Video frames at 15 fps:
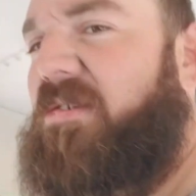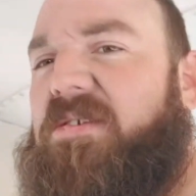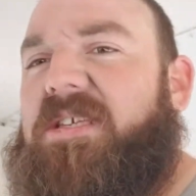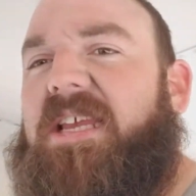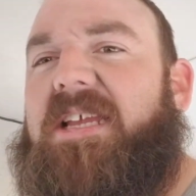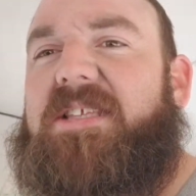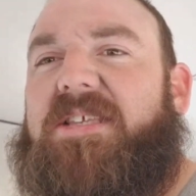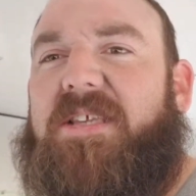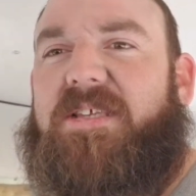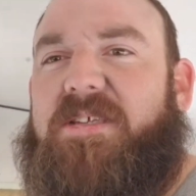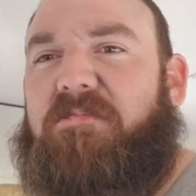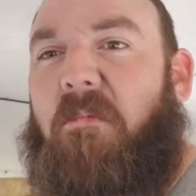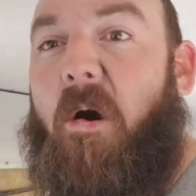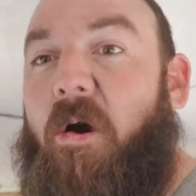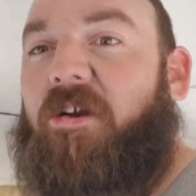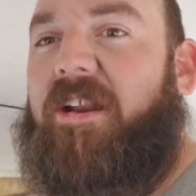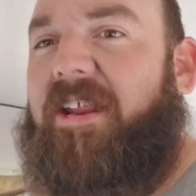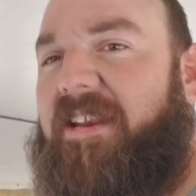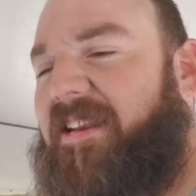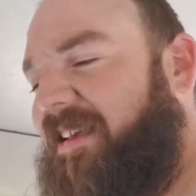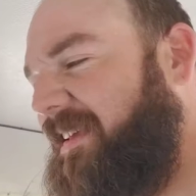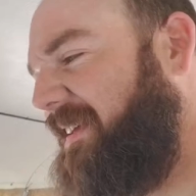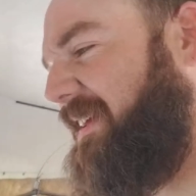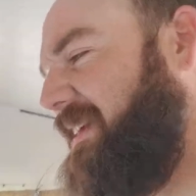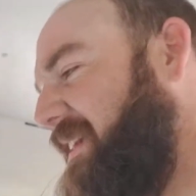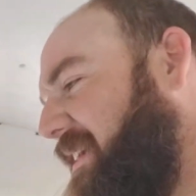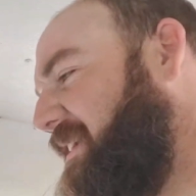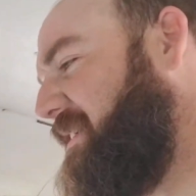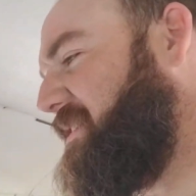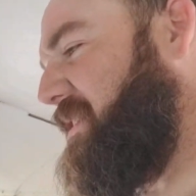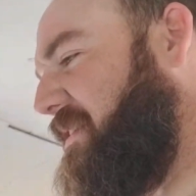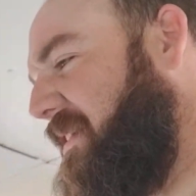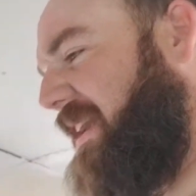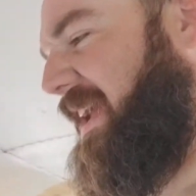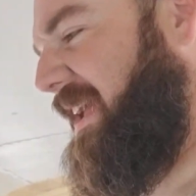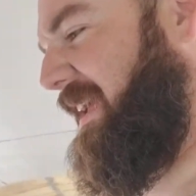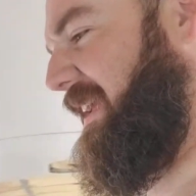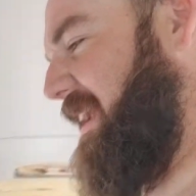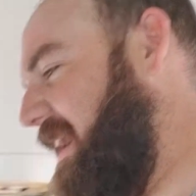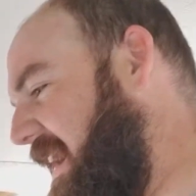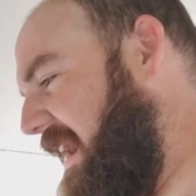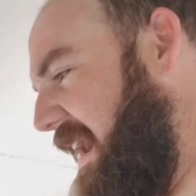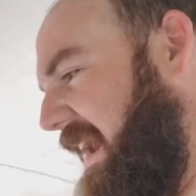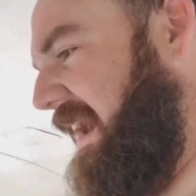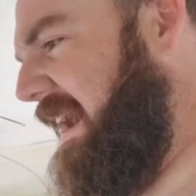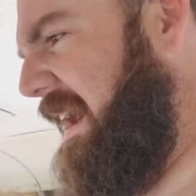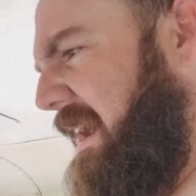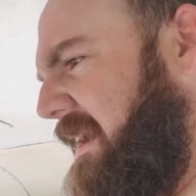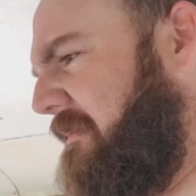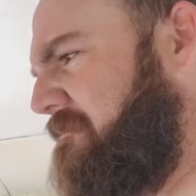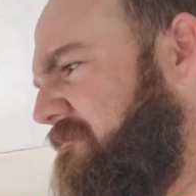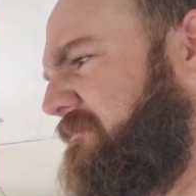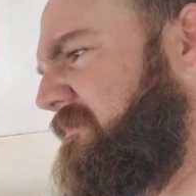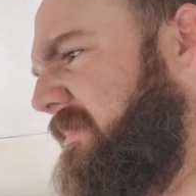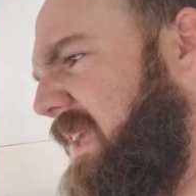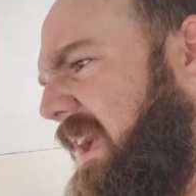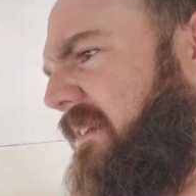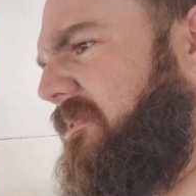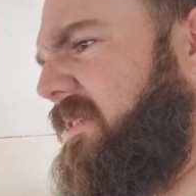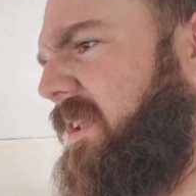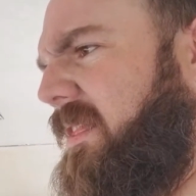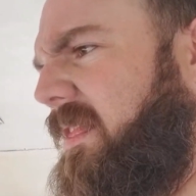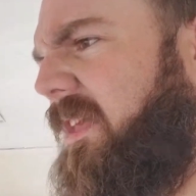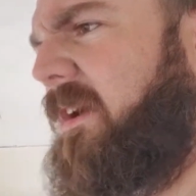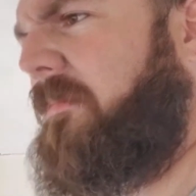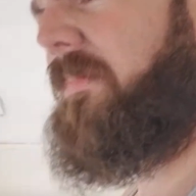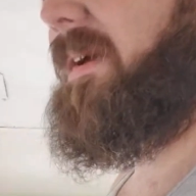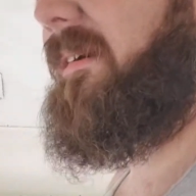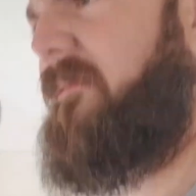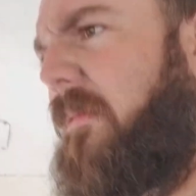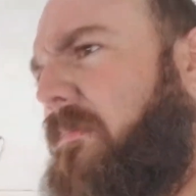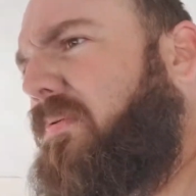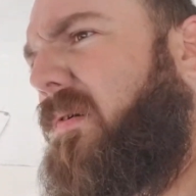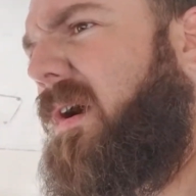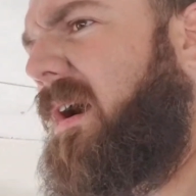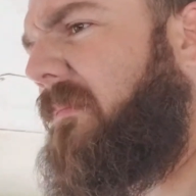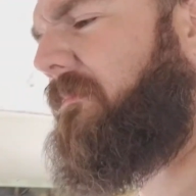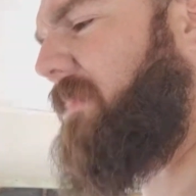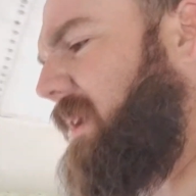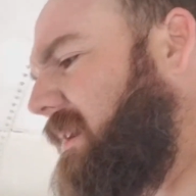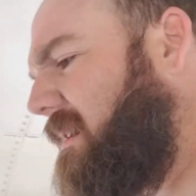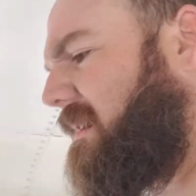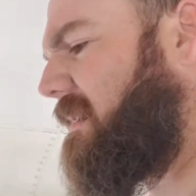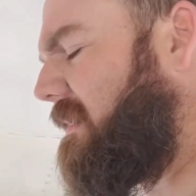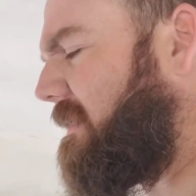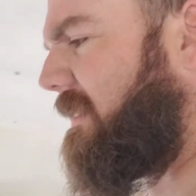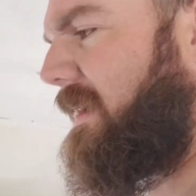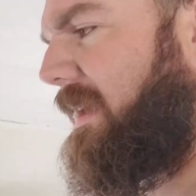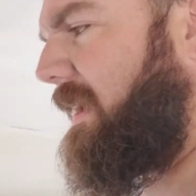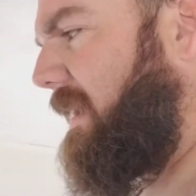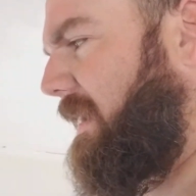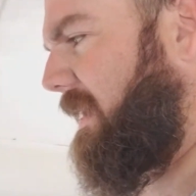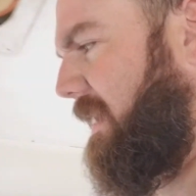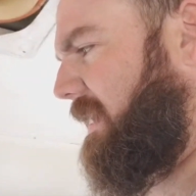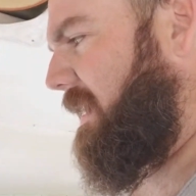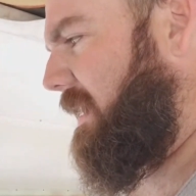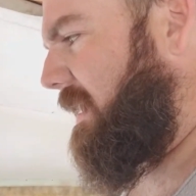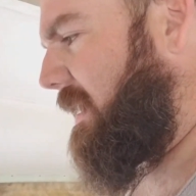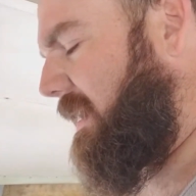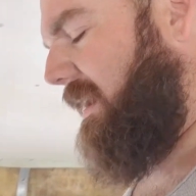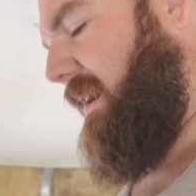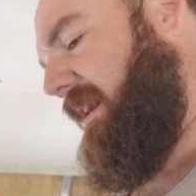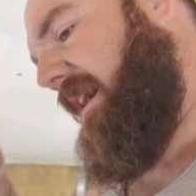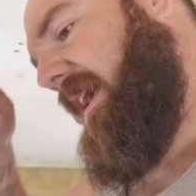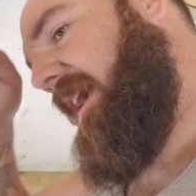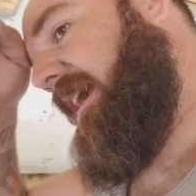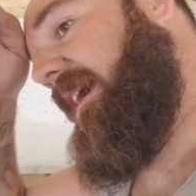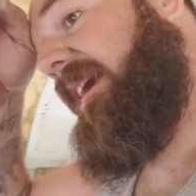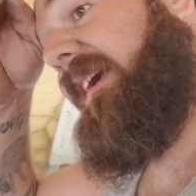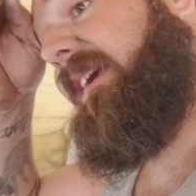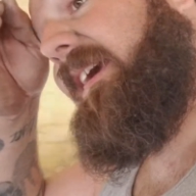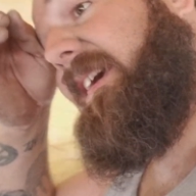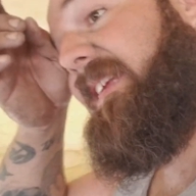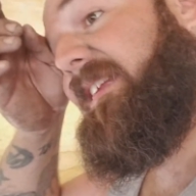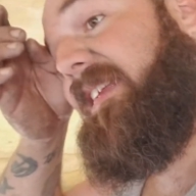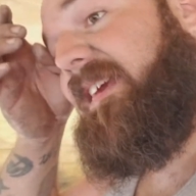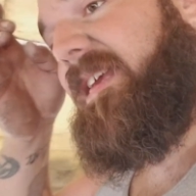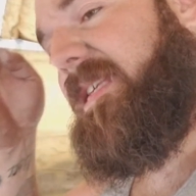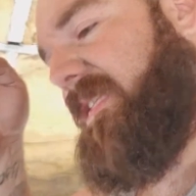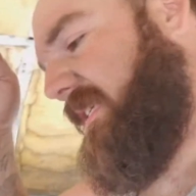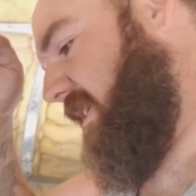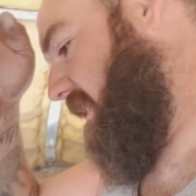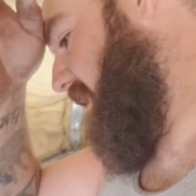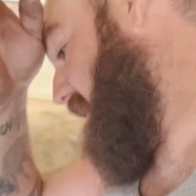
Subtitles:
since this morning. So, hey, having a little bit of a problem here. Oh, goodness.